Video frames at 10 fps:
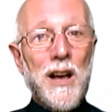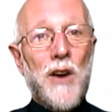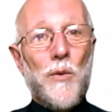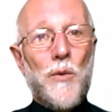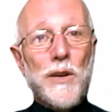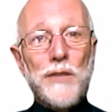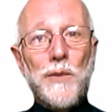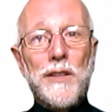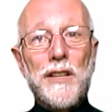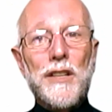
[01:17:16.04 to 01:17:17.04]
What is
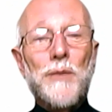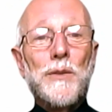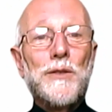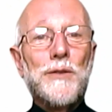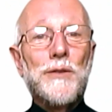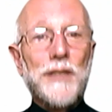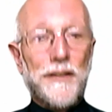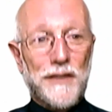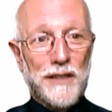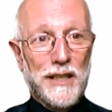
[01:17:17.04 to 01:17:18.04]
one thing you will do
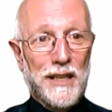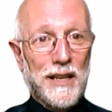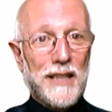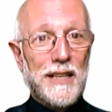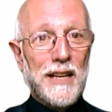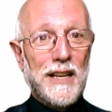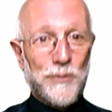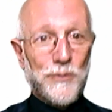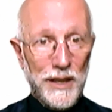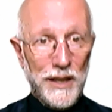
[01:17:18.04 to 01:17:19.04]
differently in the next
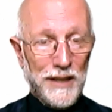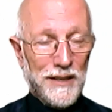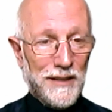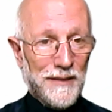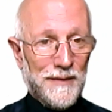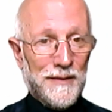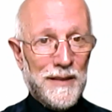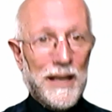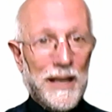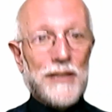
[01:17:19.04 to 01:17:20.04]
week
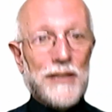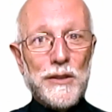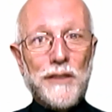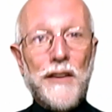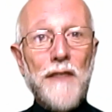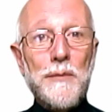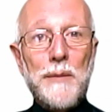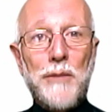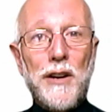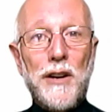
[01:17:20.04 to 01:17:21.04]
as a result of having
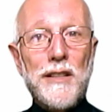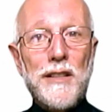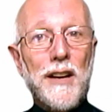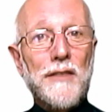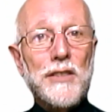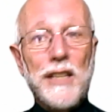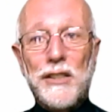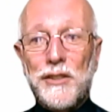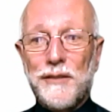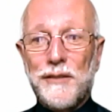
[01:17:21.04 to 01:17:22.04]
been part of this
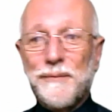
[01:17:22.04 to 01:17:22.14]
conversation?